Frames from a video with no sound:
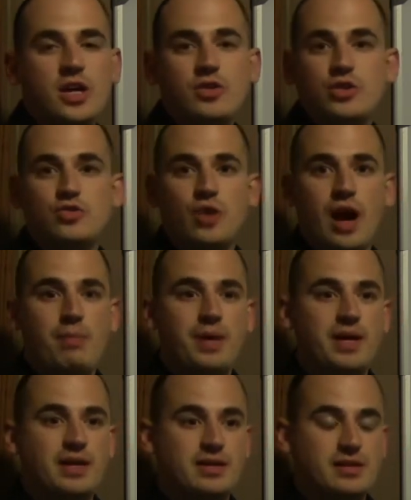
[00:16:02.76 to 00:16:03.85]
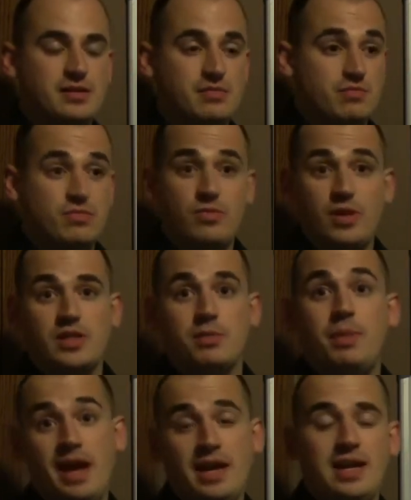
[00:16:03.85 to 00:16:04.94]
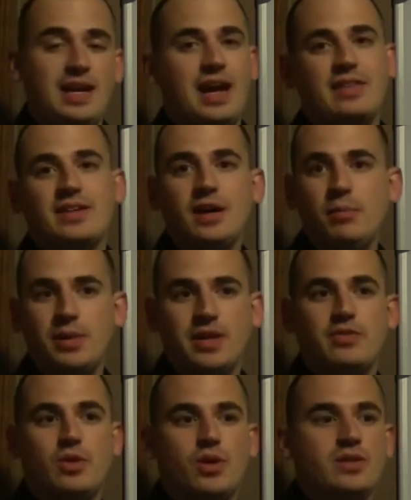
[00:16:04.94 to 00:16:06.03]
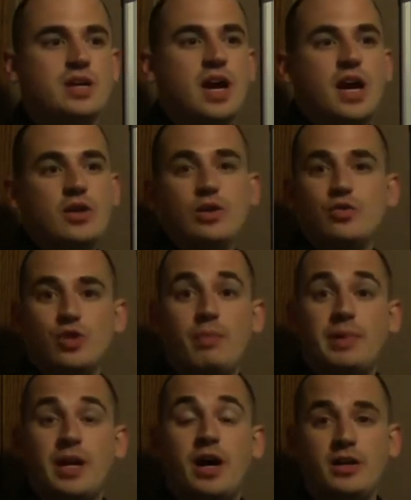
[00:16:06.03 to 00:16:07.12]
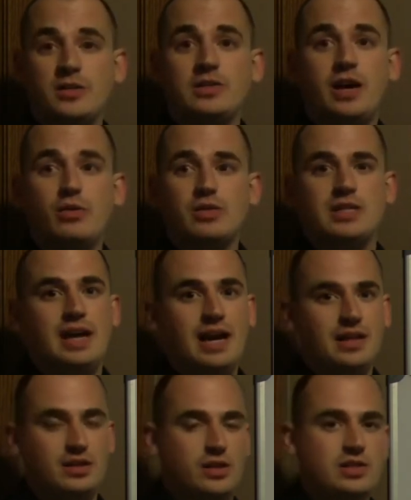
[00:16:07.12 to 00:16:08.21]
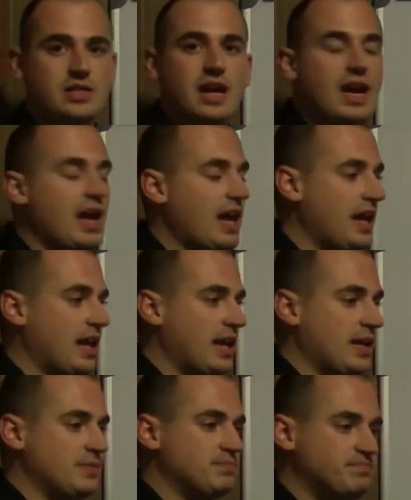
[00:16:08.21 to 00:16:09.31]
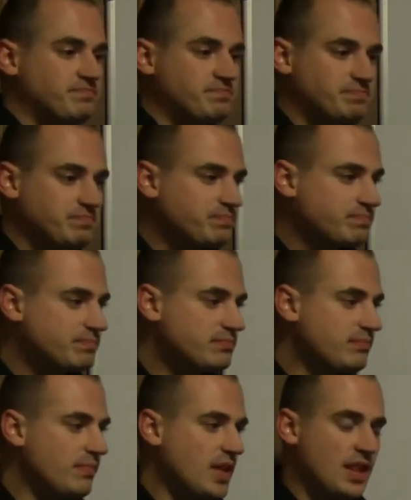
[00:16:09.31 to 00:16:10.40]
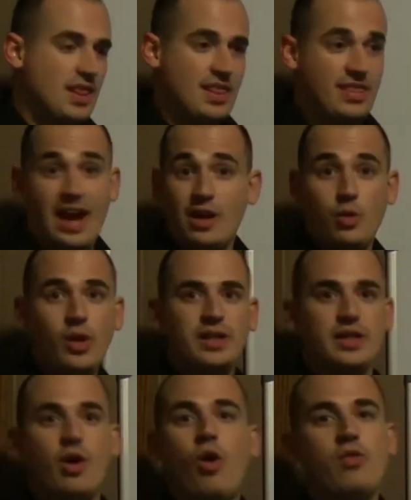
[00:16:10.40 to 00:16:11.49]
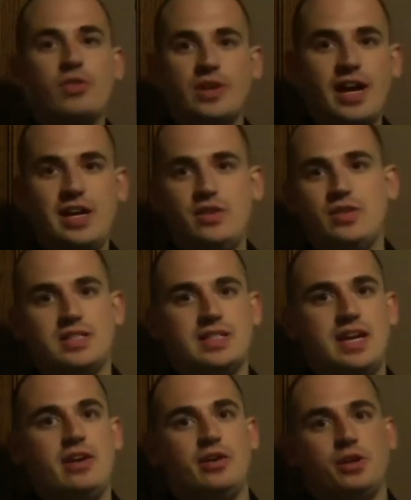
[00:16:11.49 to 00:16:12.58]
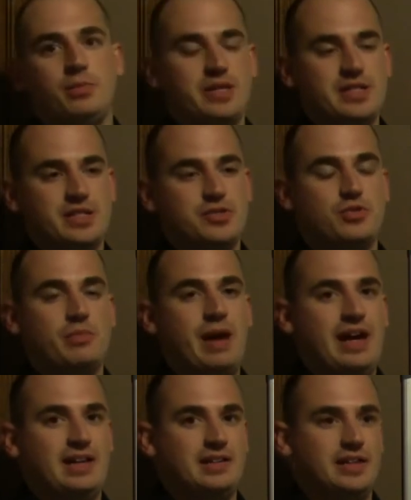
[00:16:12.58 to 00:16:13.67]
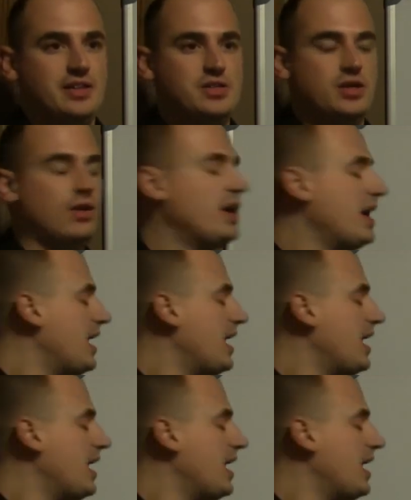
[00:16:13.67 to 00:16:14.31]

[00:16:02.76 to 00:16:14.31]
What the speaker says: you could drop in, depending on the company, of course, you could drop in $100,000, and that quickly, overnight, you can scale your business dramatically. So